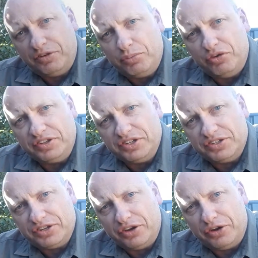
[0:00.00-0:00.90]
moving to
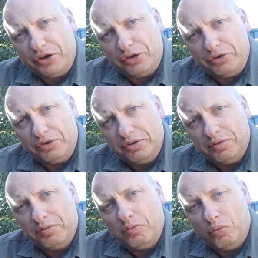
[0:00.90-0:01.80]
Soho,
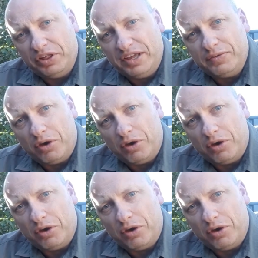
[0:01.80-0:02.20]
William